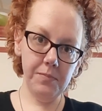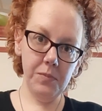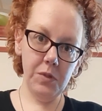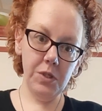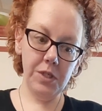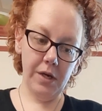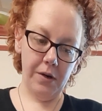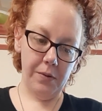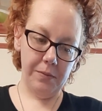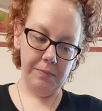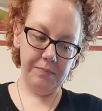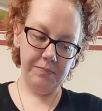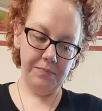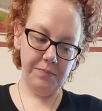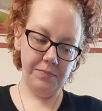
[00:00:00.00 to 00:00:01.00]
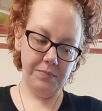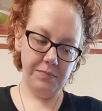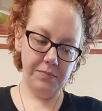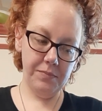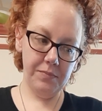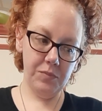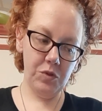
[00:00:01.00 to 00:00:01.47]
So,
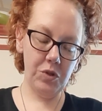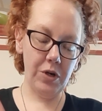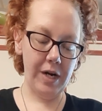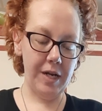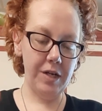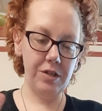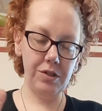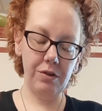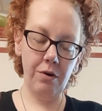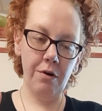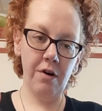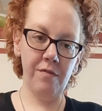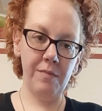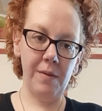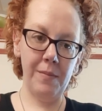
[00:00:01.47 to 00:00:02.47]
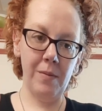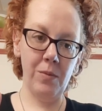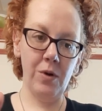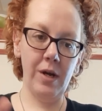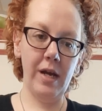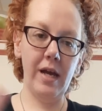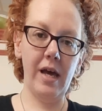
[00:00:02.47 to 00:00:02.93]
trying to just go off my
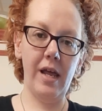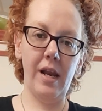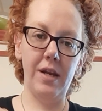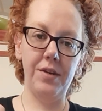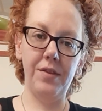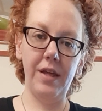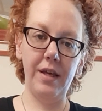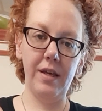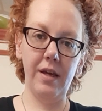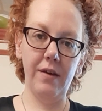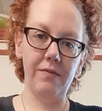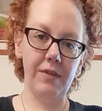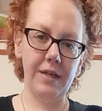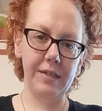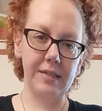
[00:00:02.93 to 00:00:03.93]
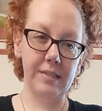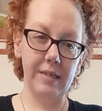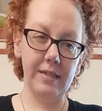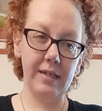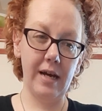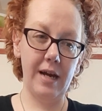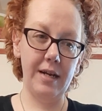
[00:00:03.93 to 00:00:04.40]
memory and thinking of things
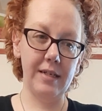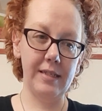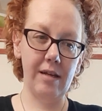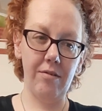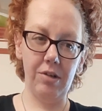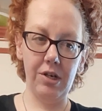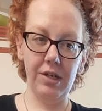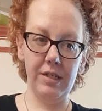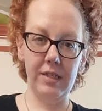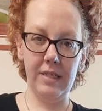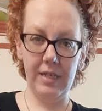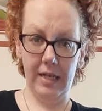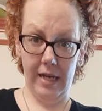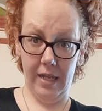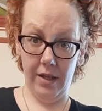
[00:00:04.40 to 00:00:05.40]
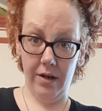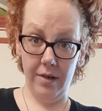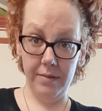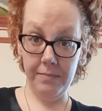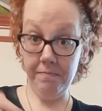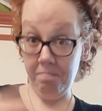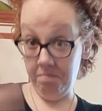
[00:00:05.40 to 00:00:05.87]
that kind of sound good together.
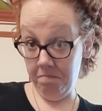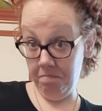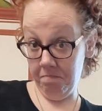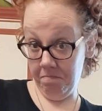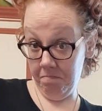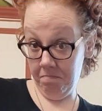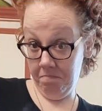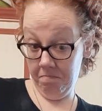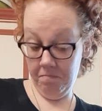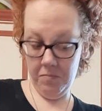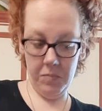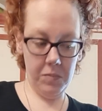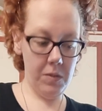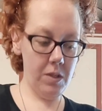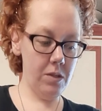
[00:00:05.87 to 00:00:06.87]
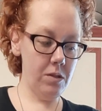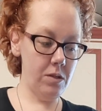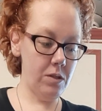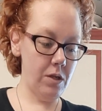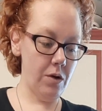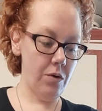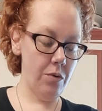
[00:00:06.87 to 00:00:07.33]

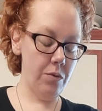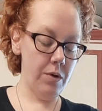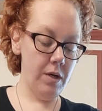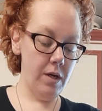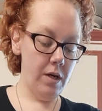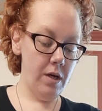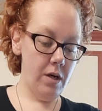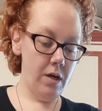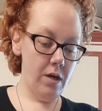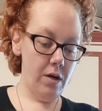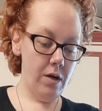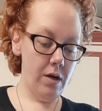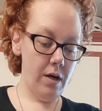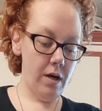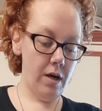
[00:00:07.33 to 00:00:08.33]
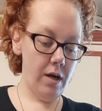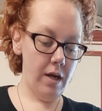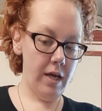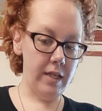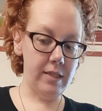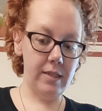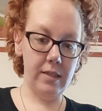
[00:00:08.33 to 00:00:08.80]
So,
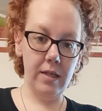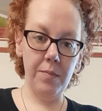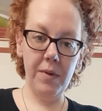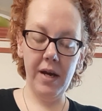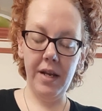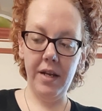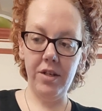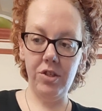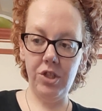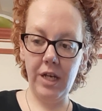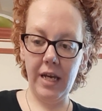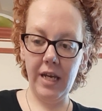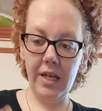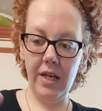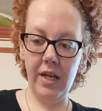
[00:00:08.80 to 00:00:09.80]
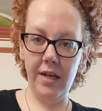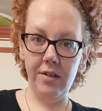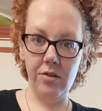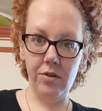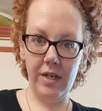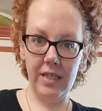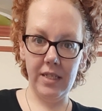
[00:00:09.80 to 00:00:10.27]
it's some kind of chicken
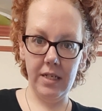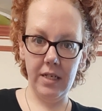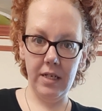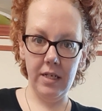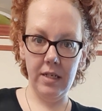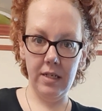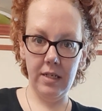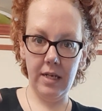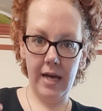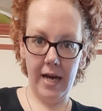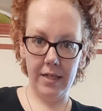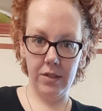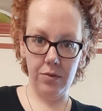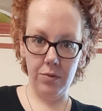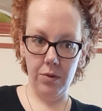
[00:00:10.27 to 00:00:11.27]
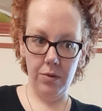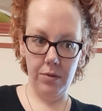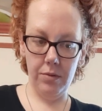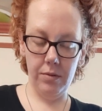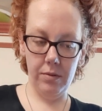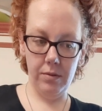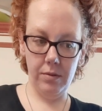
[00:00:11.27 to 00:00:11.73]
and dressing casserole.